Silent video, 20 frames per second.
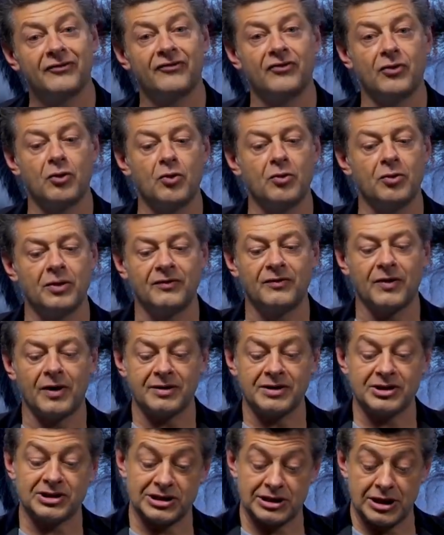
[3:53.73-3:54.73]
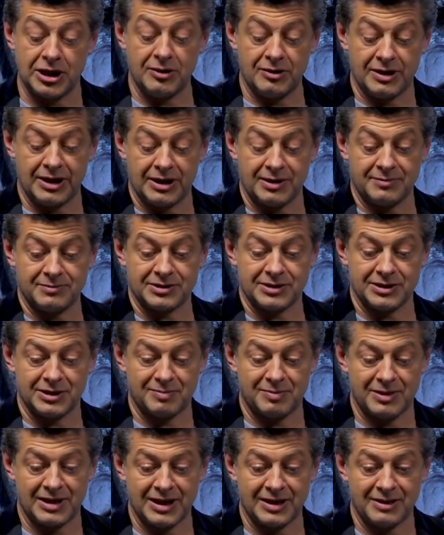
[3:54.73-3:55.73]
forward very slowly. I'm just
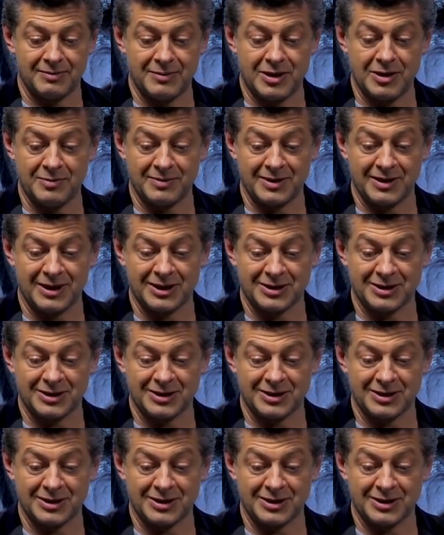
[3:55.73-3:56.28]
going to play the moment